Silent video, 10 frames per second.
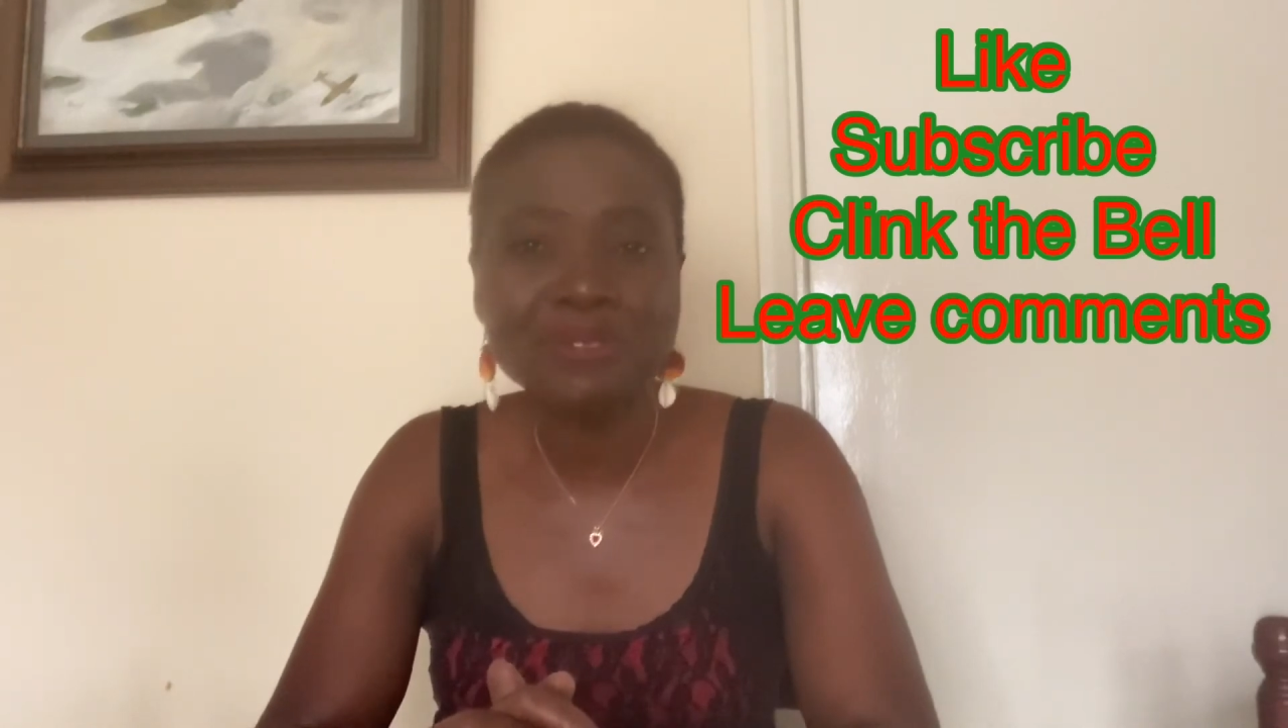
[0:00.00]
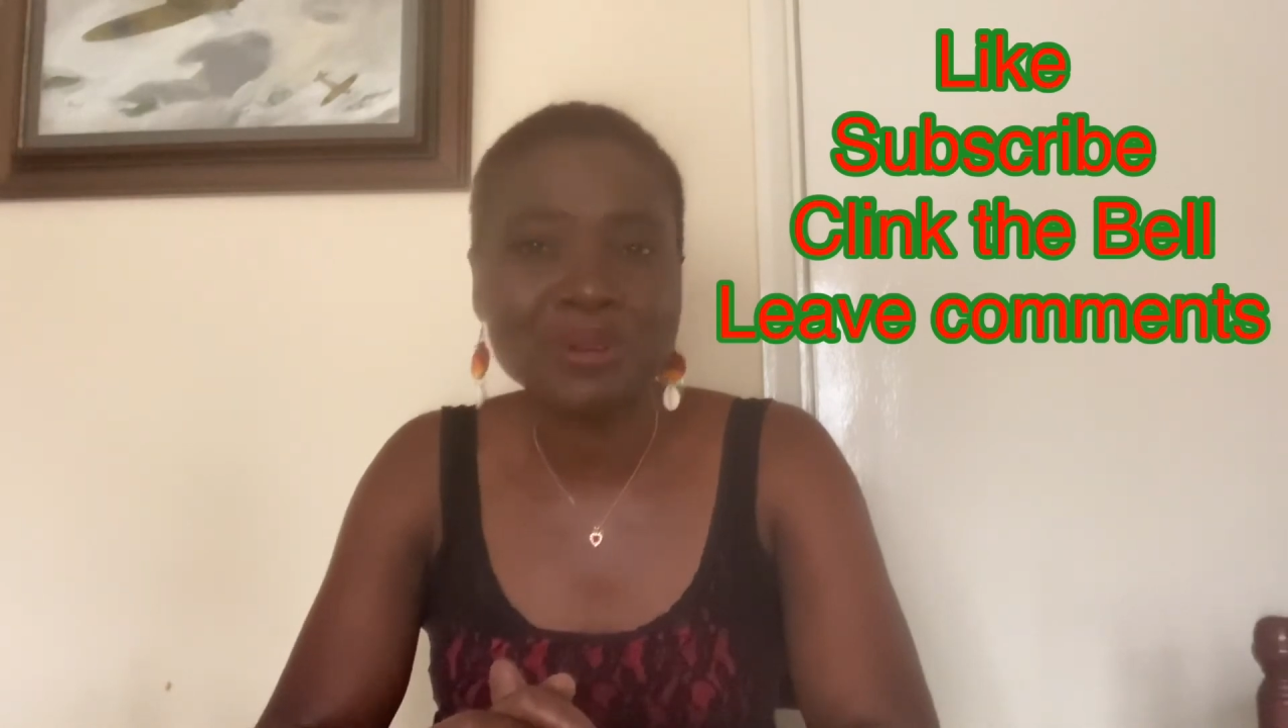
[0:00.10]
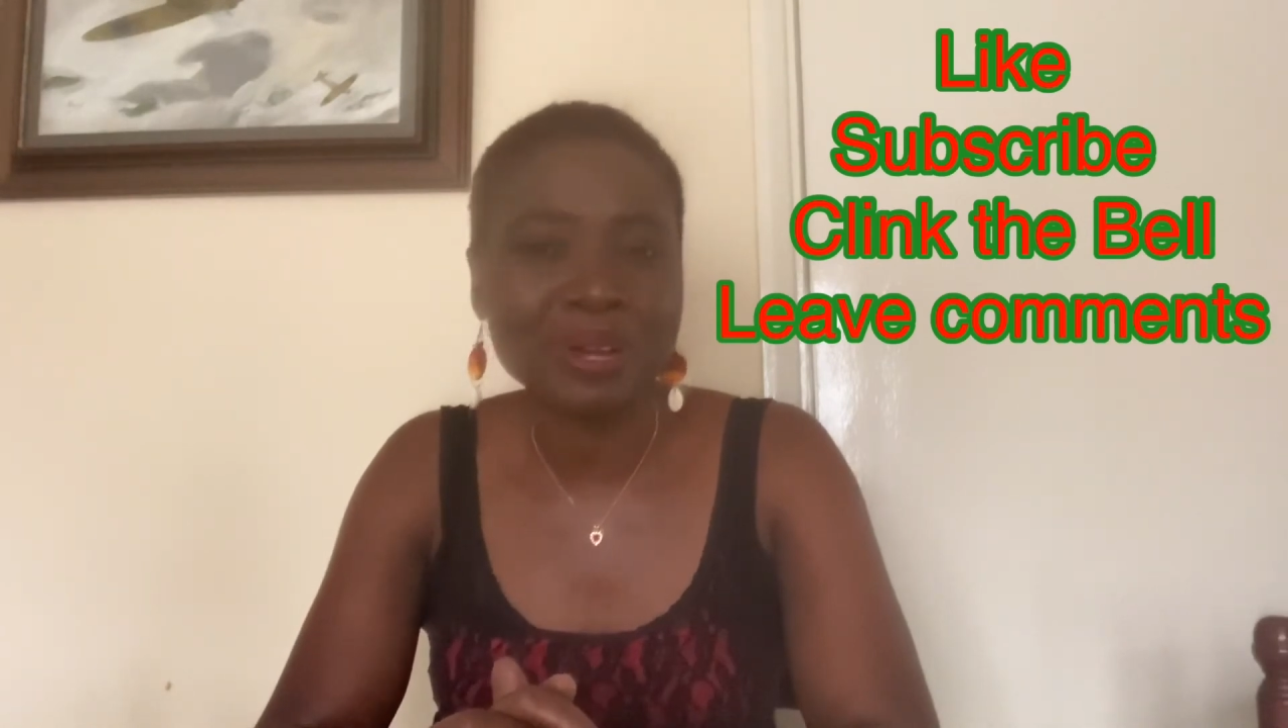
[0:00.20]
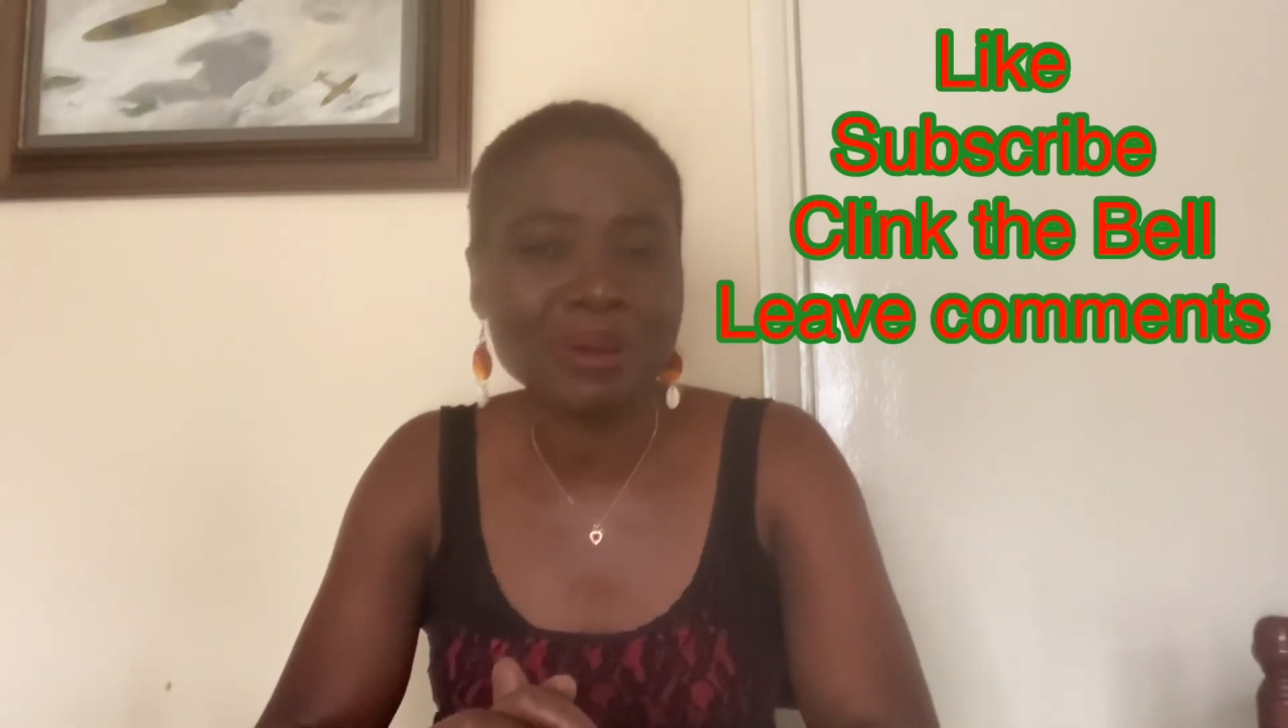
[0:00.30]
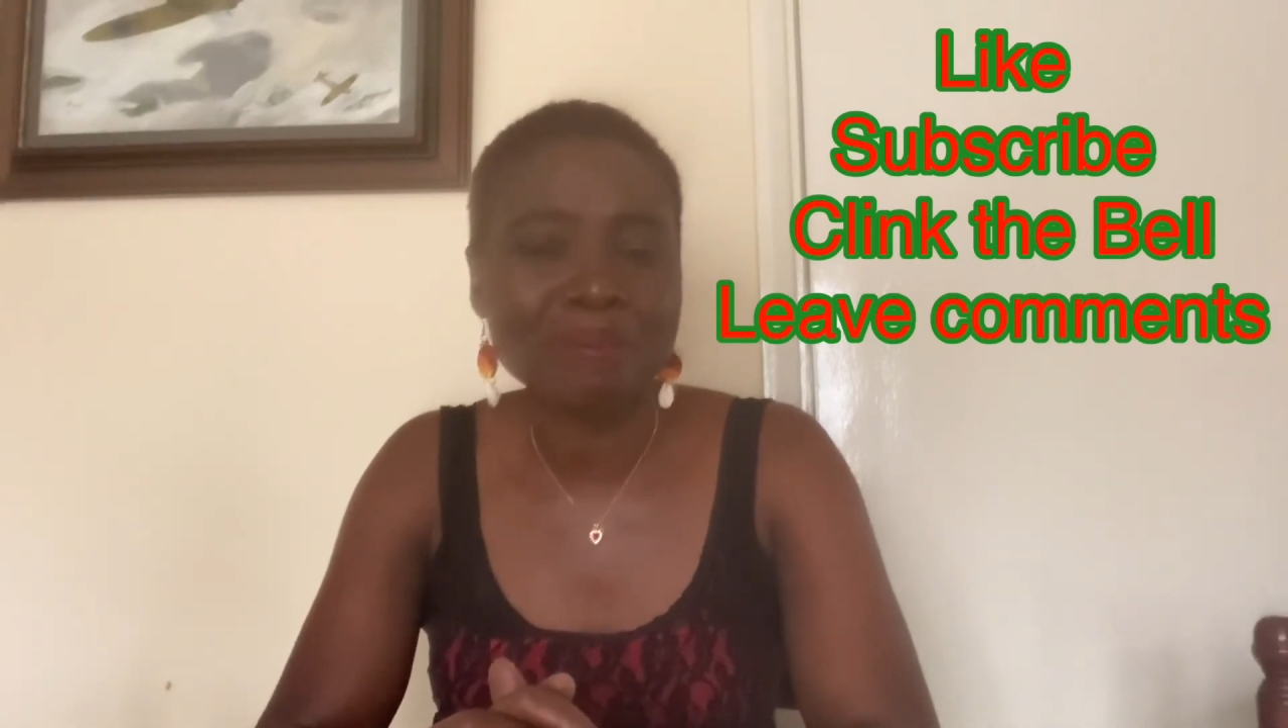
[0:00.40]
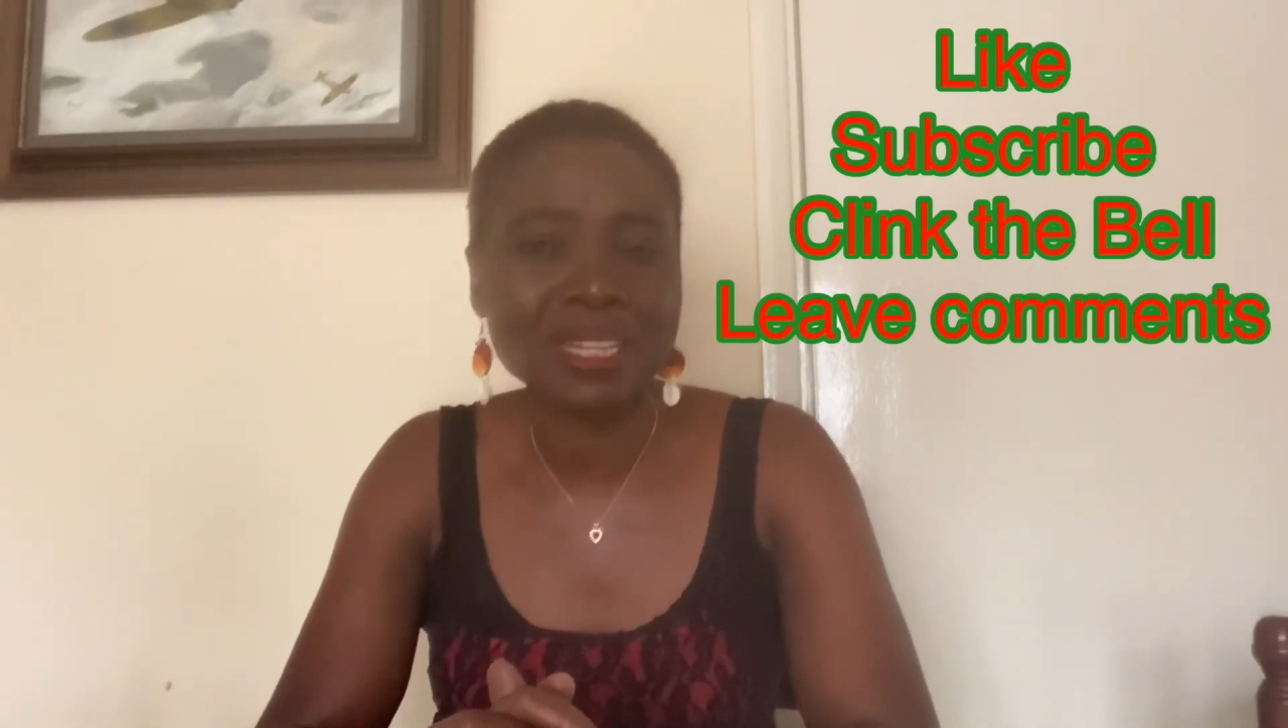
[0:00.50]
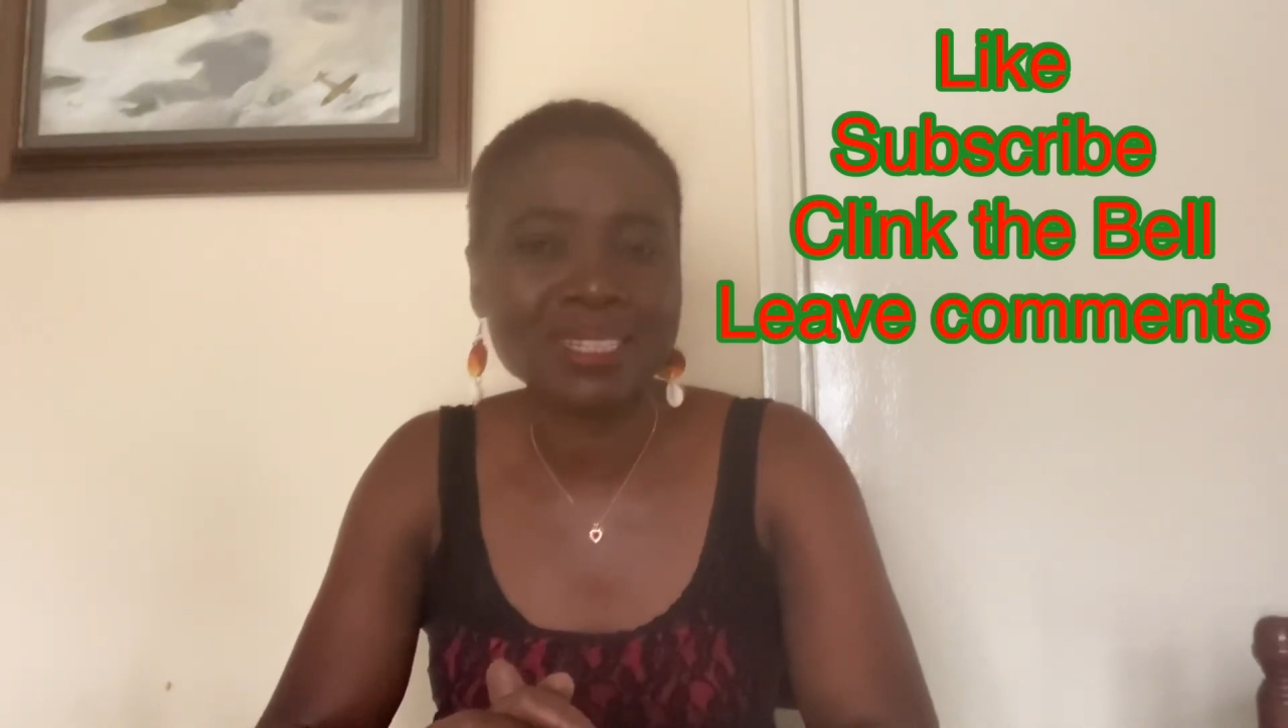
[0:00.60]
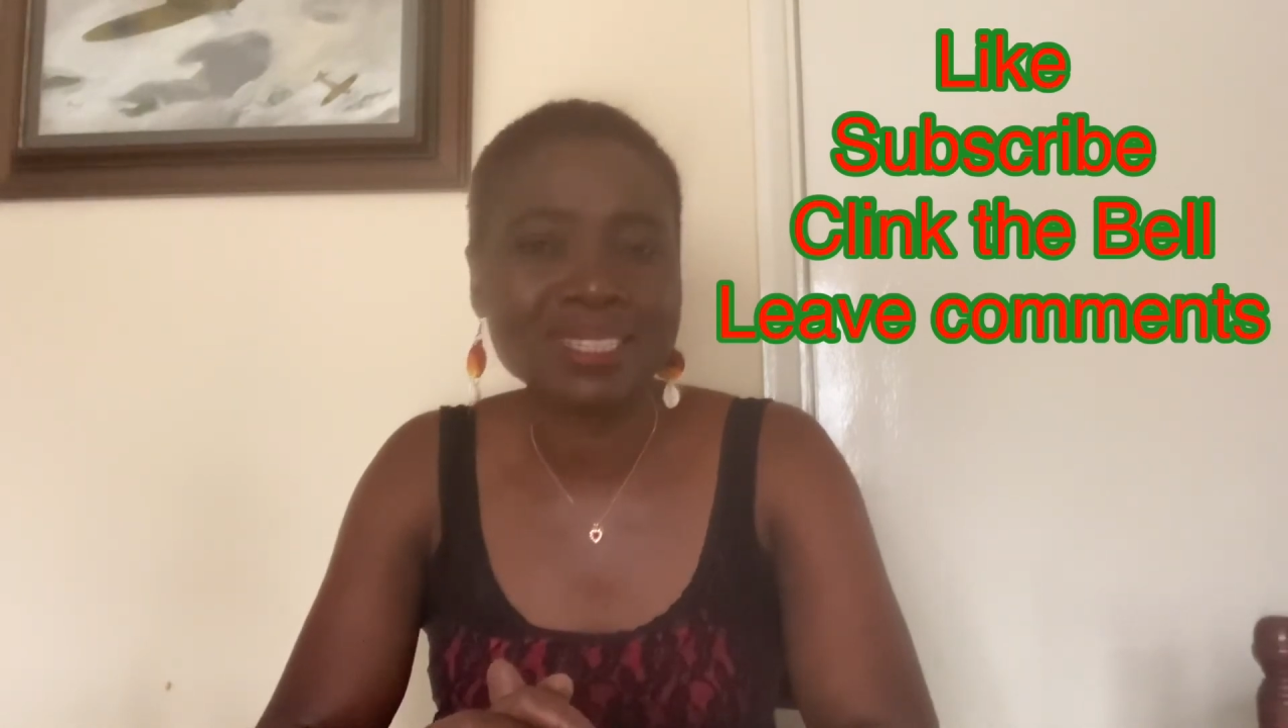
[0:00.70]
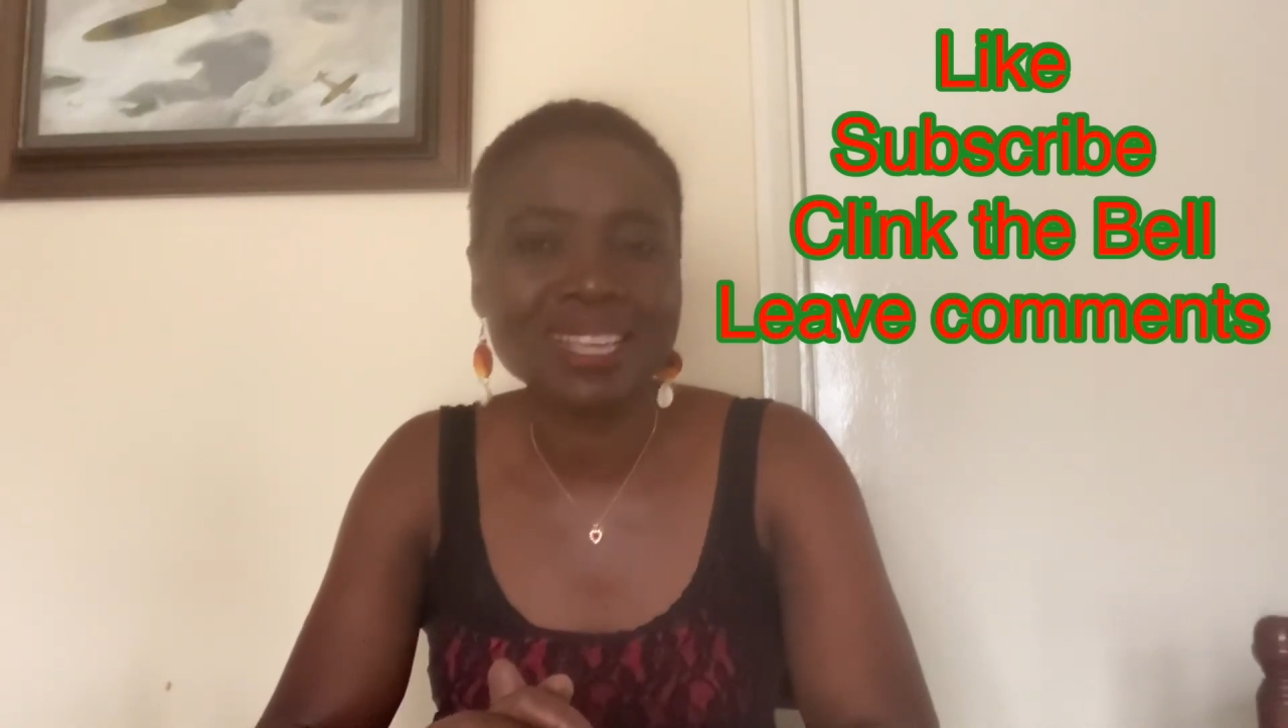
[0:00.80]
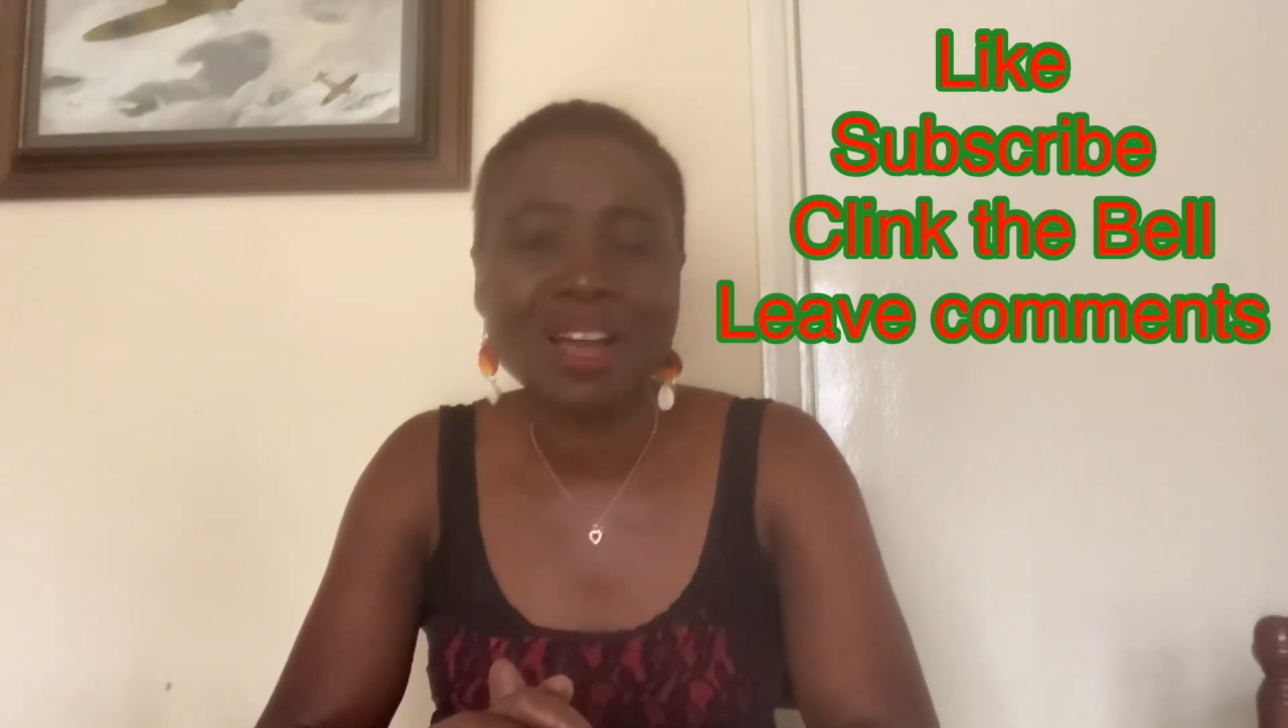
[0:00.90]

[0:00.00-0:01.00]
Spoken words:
your comments